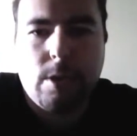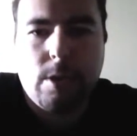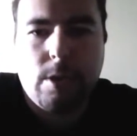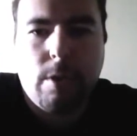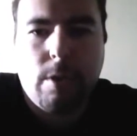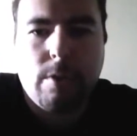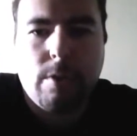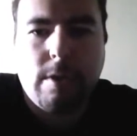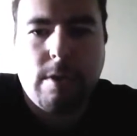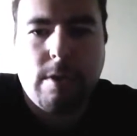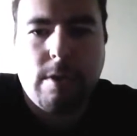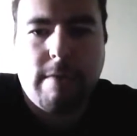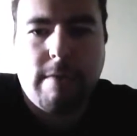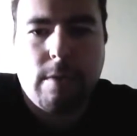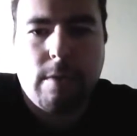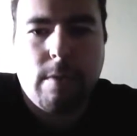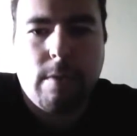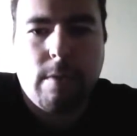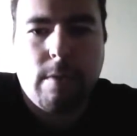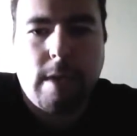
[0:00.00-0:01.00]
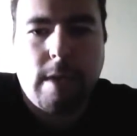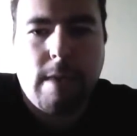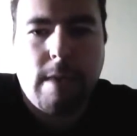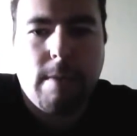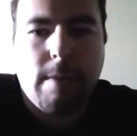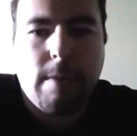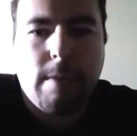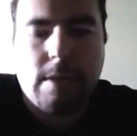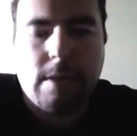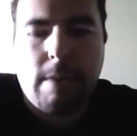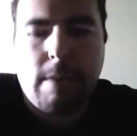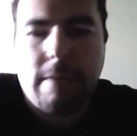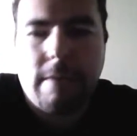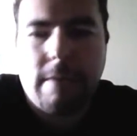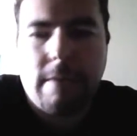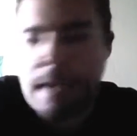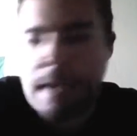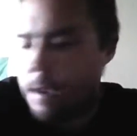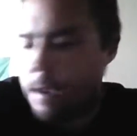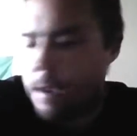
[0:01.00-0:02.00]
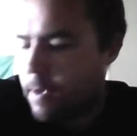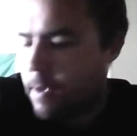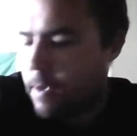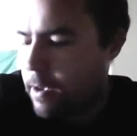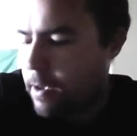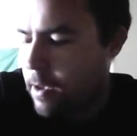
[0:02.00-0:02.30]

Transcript: So you definitely want to keep on top of that.